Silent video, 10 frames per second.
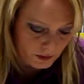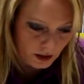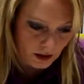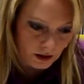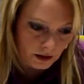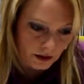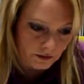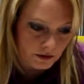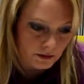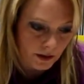And I have
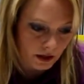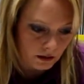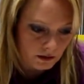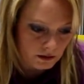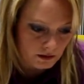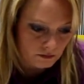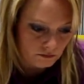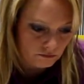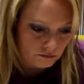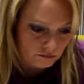some L's.
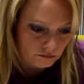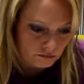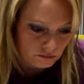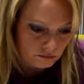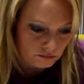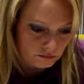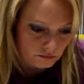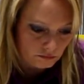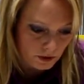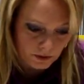
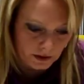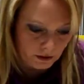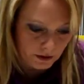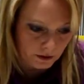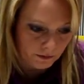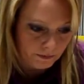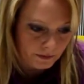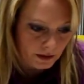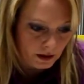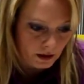Oh wait, no I don't.
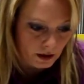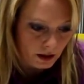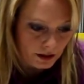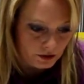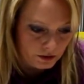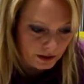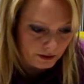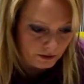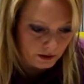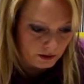I do
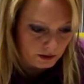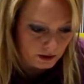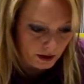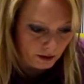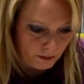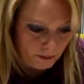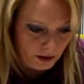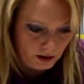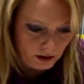have a M.